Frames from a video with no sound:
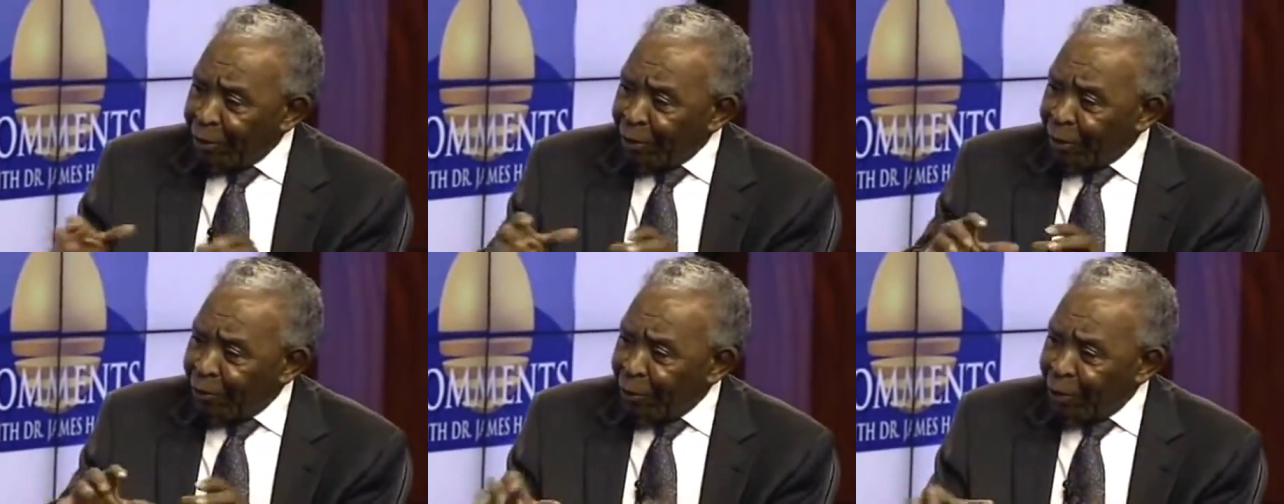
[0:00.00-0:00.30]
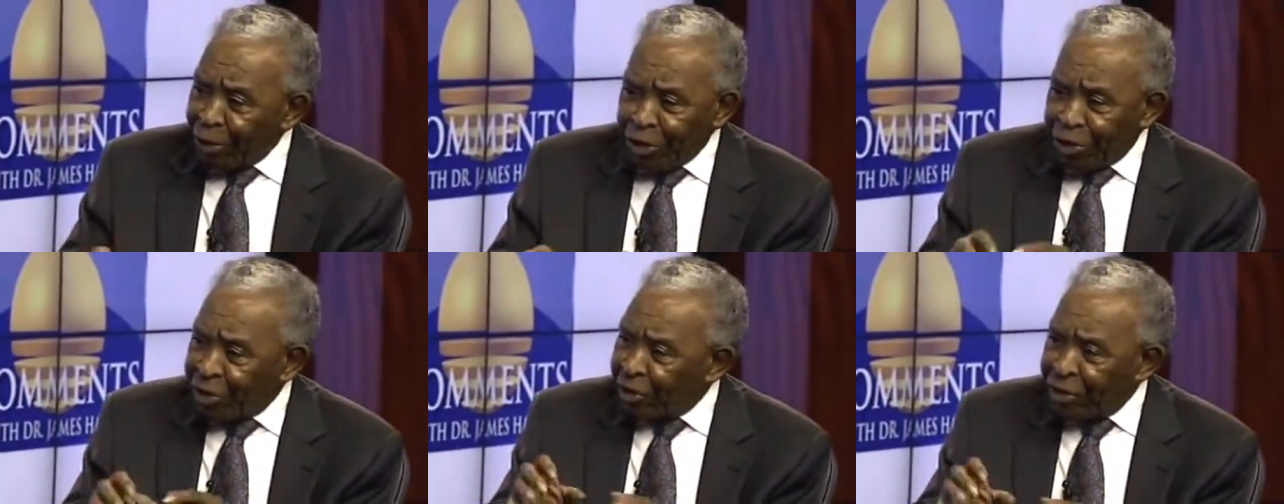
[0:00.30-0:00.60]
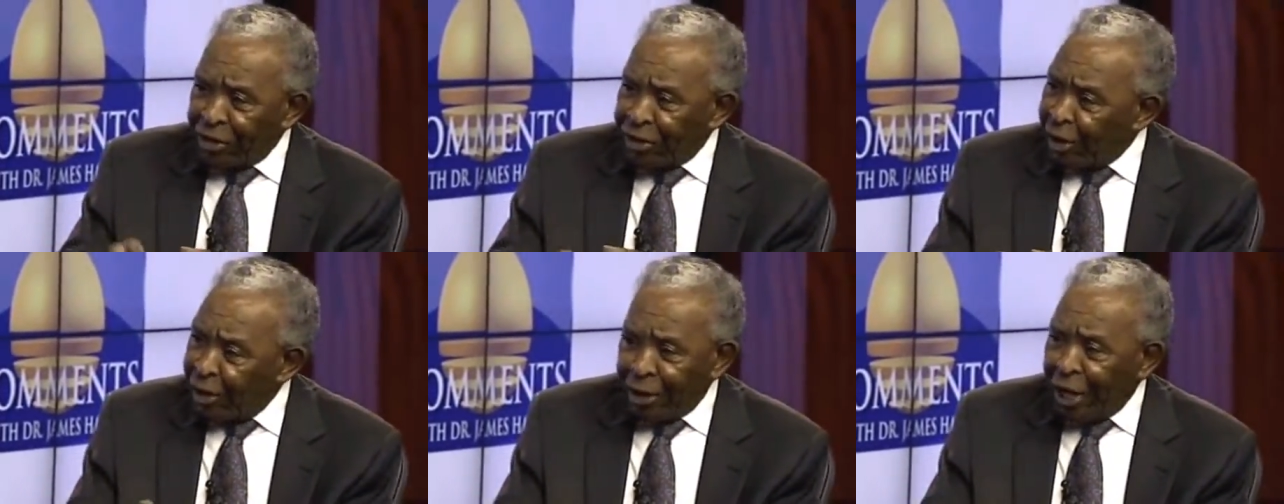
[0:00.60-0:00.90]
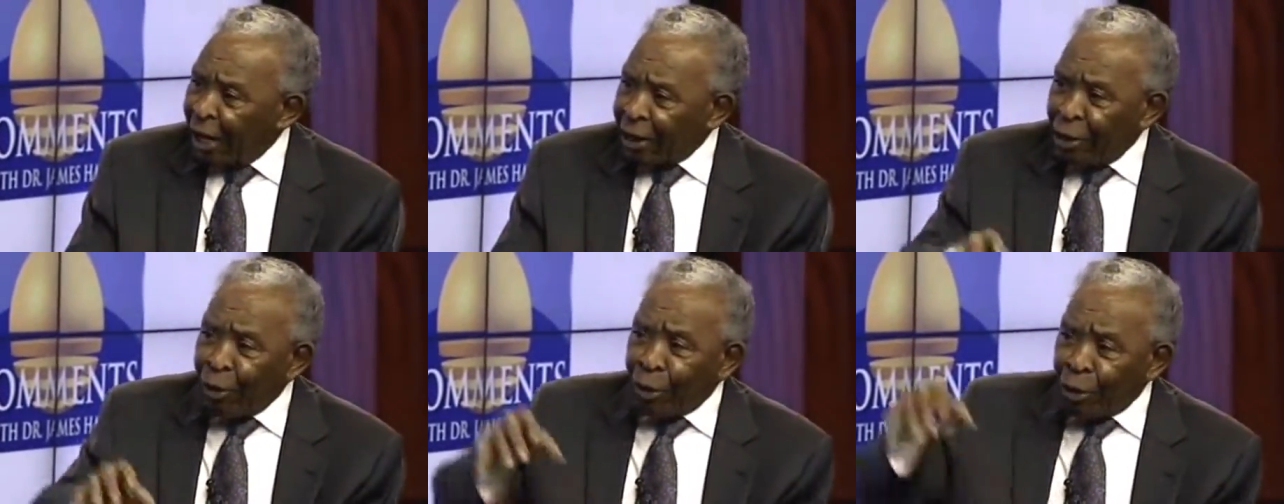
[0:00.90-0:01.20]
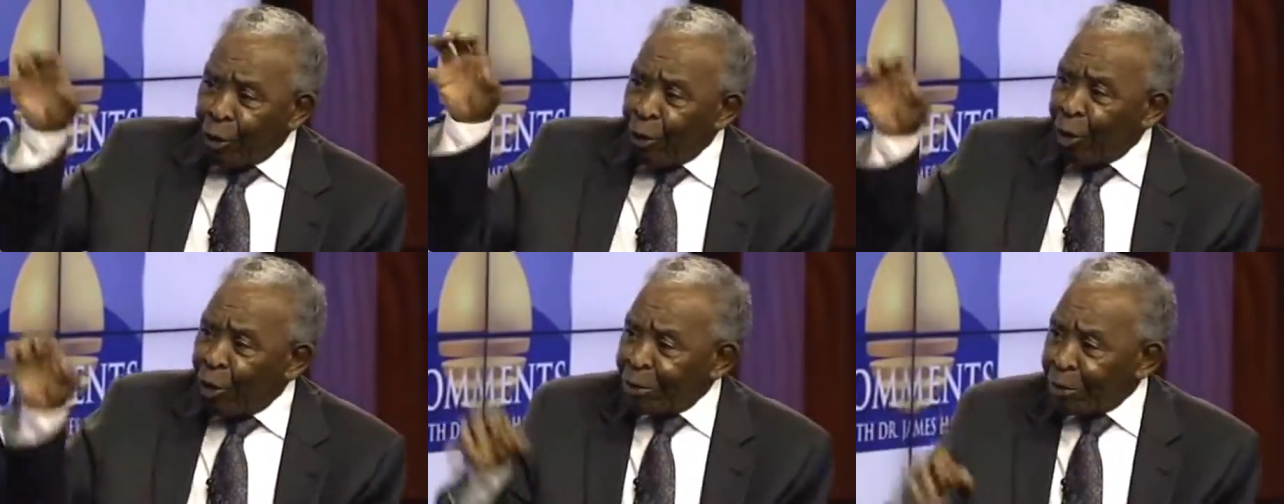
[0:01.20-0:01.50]
diversity, they're not going
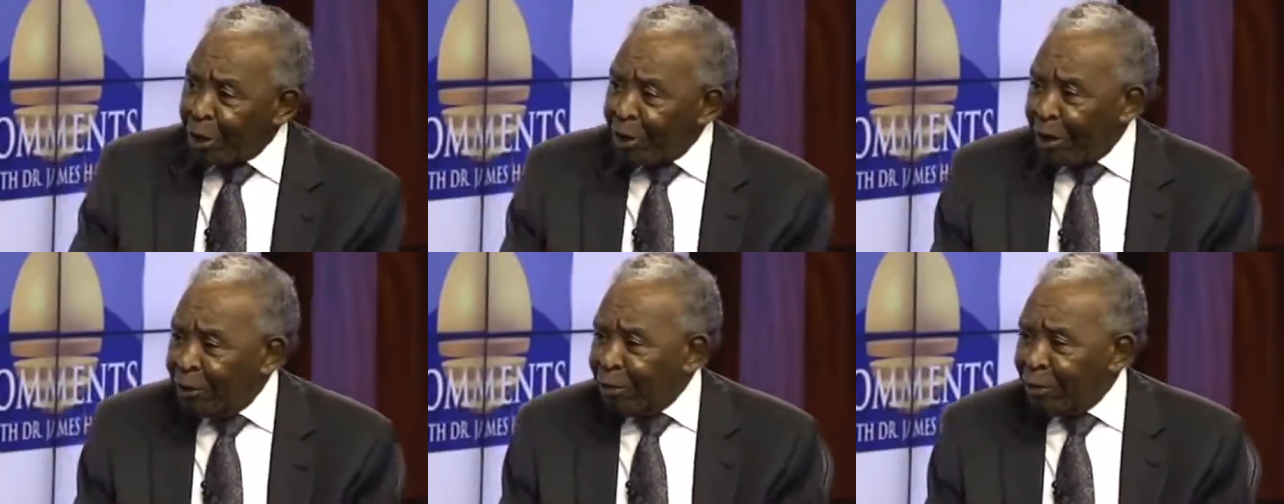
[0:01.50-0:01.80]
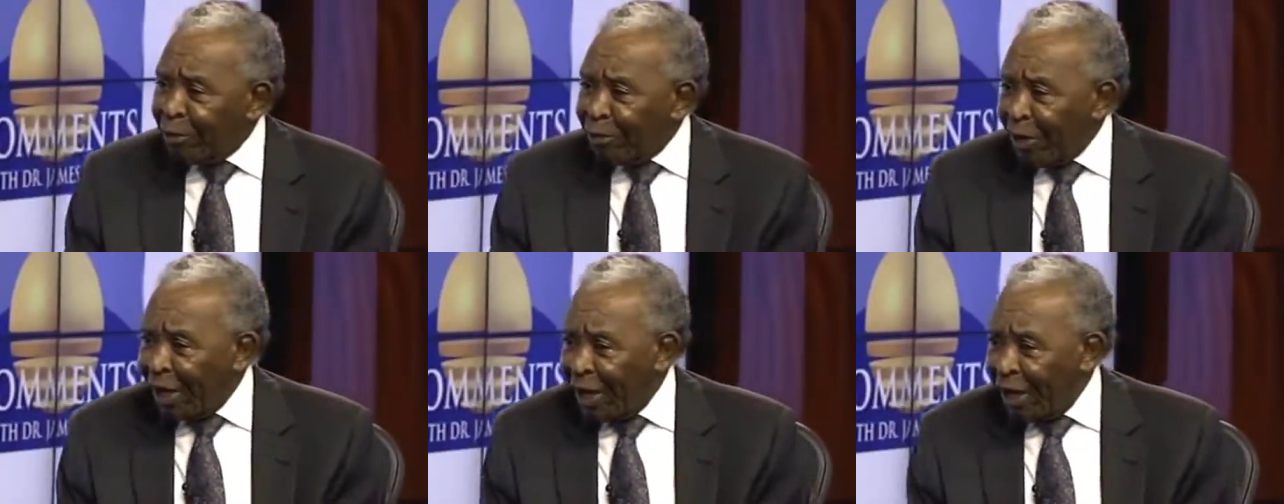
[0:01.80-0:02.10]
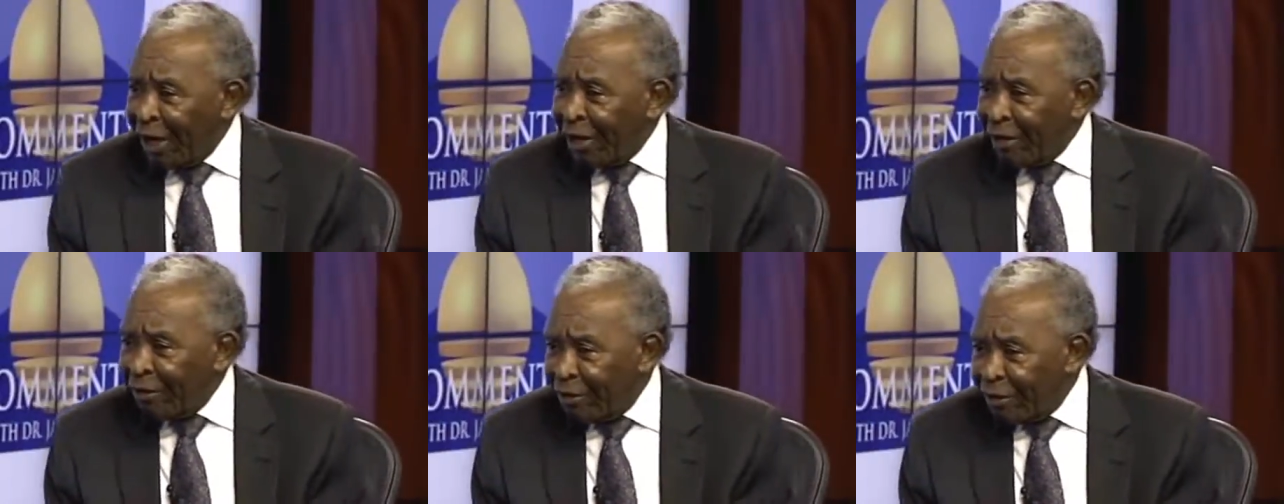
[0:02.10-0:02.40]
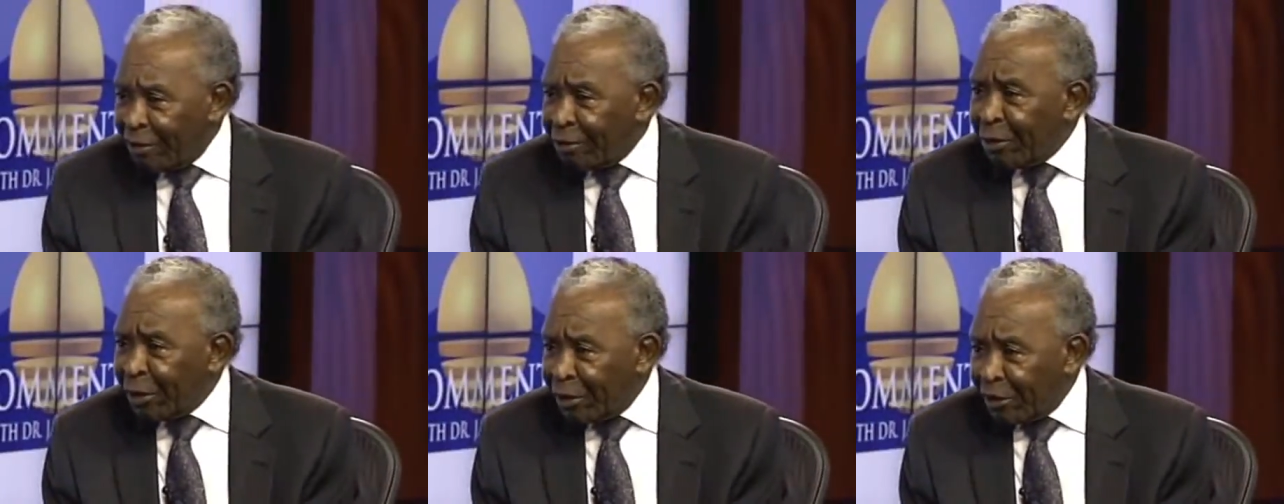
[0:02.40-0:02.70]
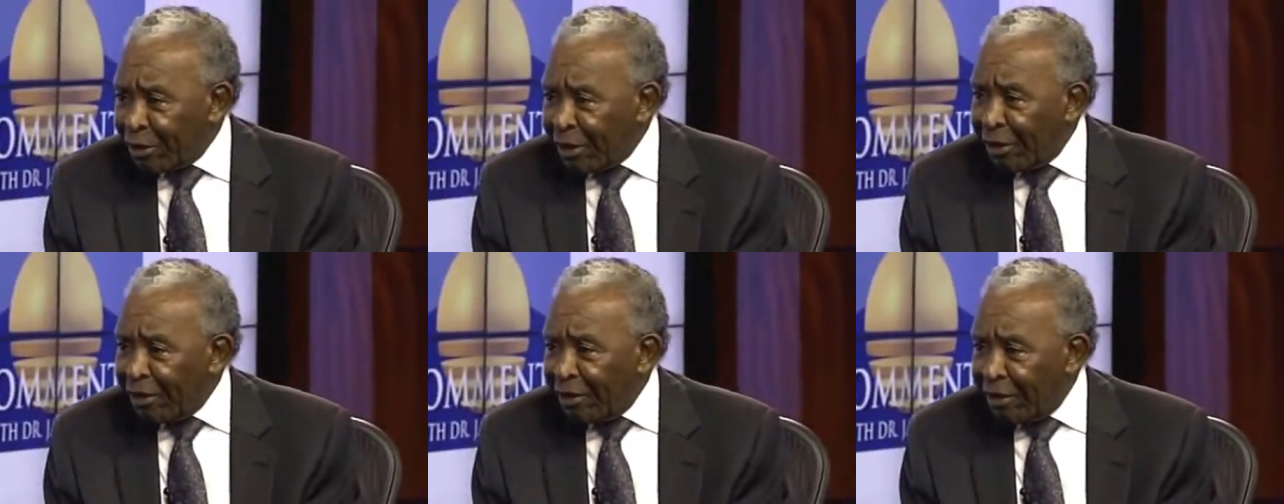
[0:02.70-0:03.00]
to go up to level That's five. That's right.
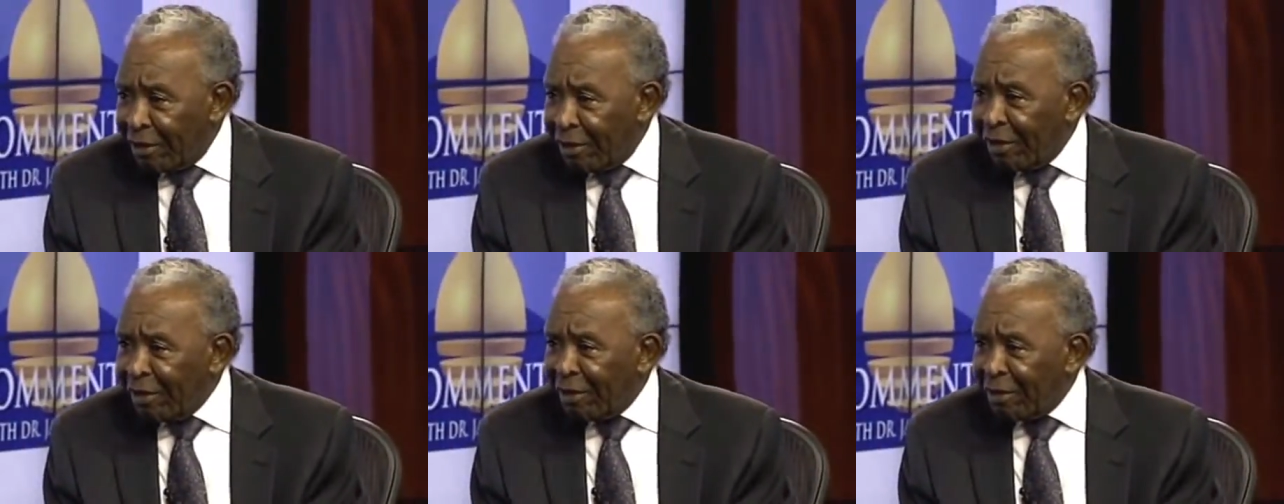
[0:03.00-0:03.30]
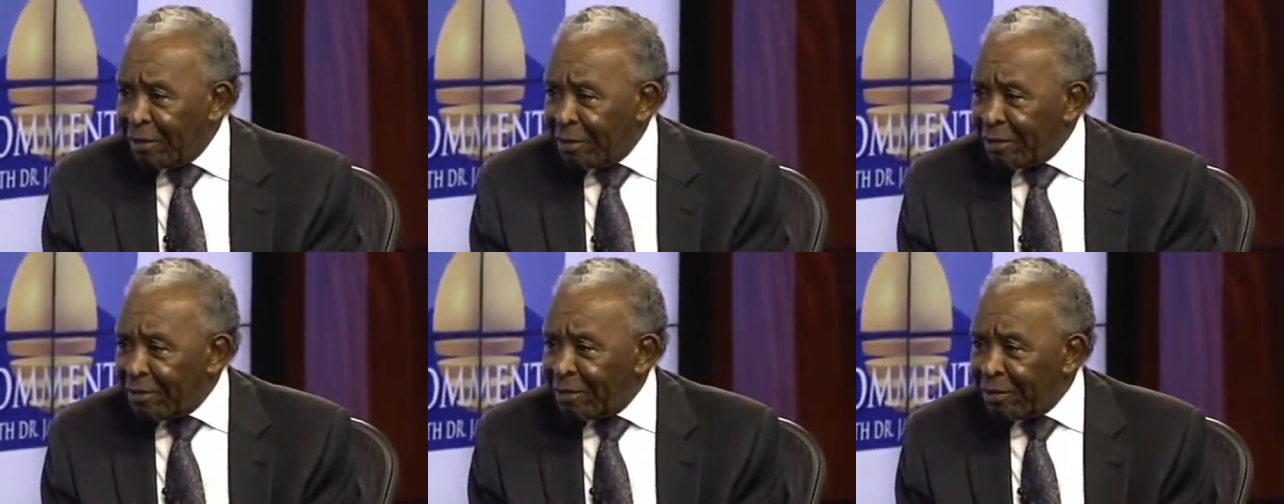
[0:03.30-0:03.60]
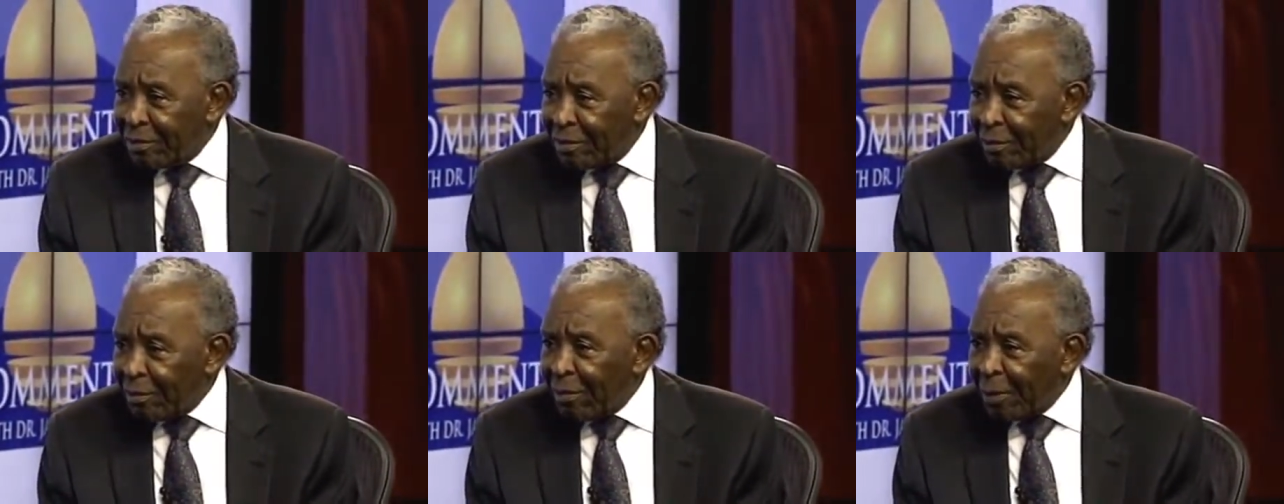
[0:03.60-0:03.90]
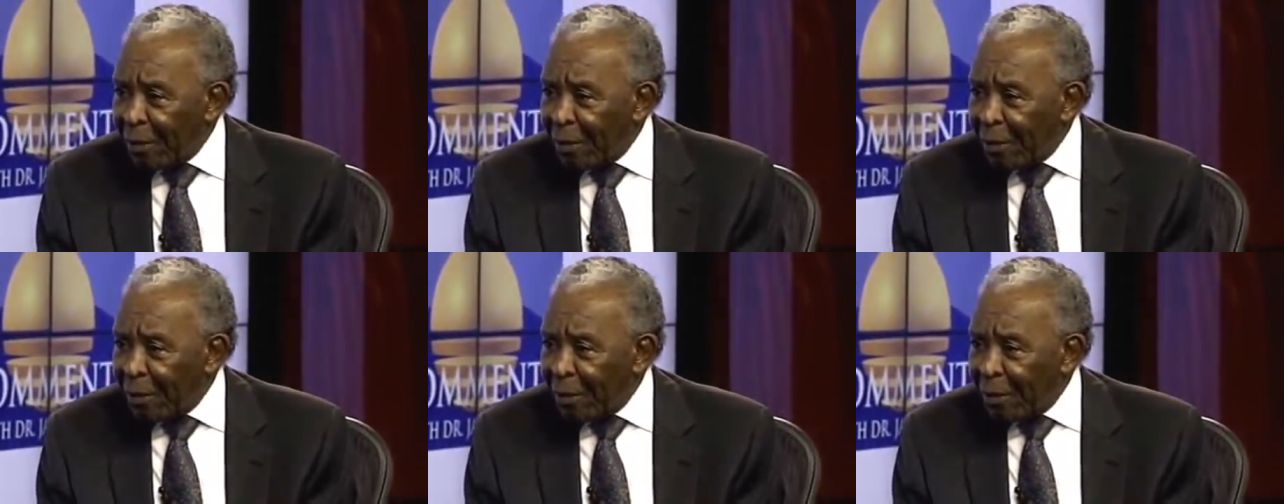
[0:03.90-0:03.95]
And, in, and, and, intellectual